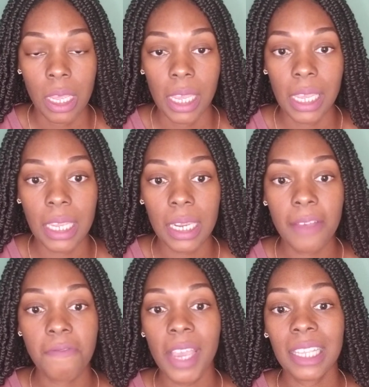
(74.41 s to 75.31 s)
It
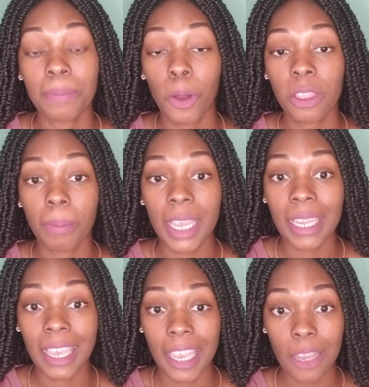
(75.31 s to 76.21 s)
affects both men
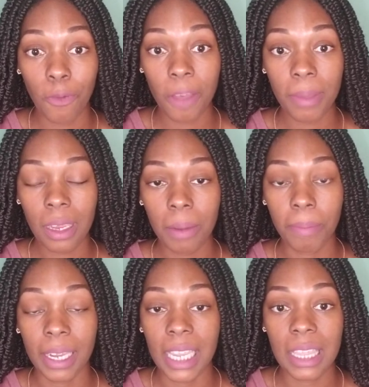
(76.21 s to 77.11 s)
and women,
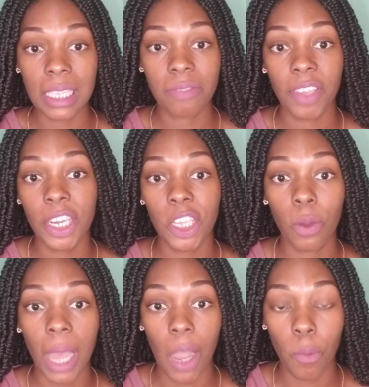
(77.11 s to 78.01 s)
but in this video,
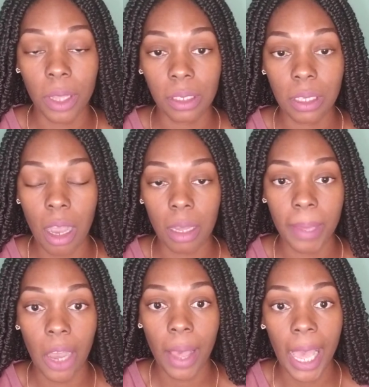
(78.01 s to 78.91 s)
I want to talk
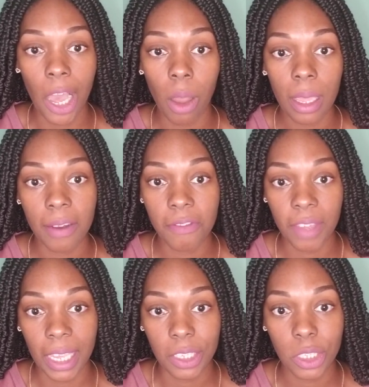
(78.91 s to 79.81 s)
about how it
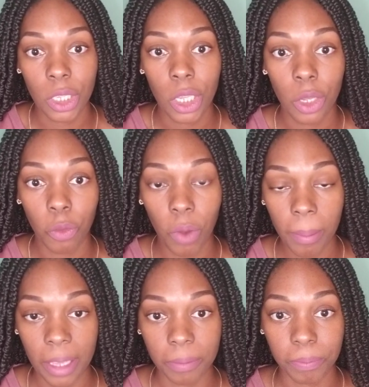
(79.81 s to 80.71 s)
affects women.